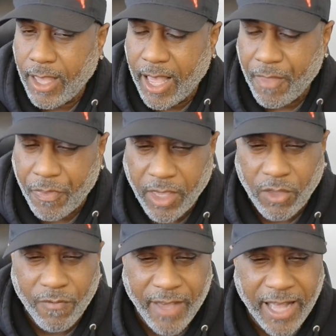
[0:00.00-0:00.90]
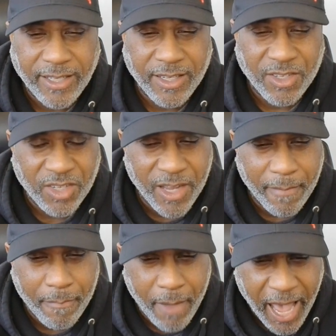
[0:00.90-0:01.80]
I think you've got to
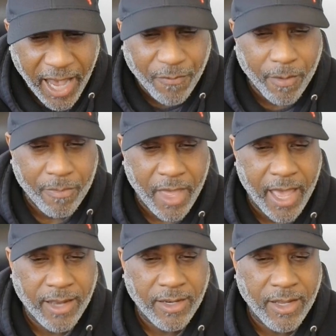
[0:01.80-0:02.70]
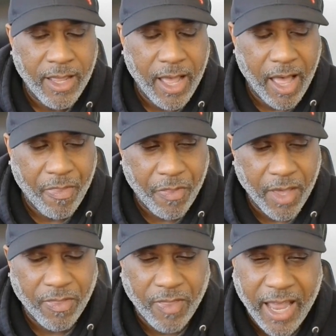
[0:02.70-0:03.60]
step back from that. I
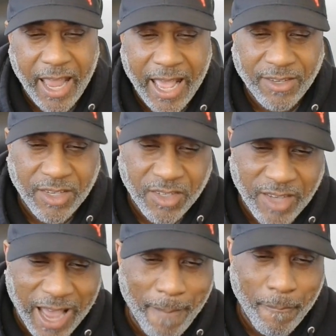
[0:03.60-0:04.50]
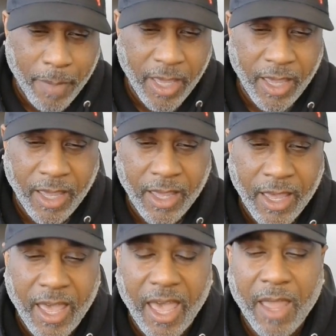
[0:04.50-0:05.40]
think that has to stop being
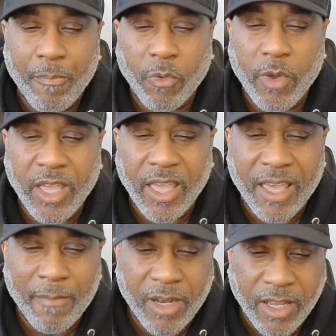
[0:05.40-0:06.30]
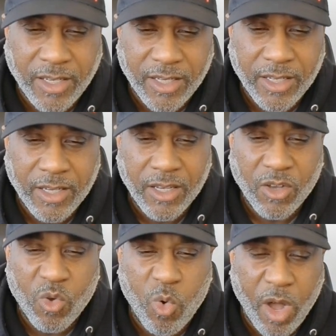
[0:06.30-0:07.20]
a preeminent
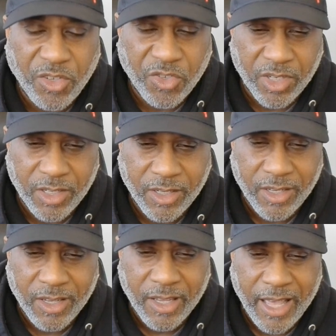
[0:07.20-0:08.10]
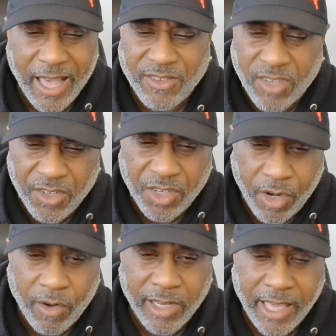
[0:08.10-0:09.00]
question at such an
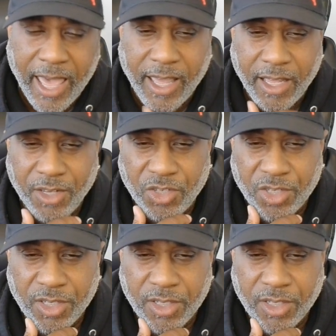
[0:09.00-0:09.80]
early age.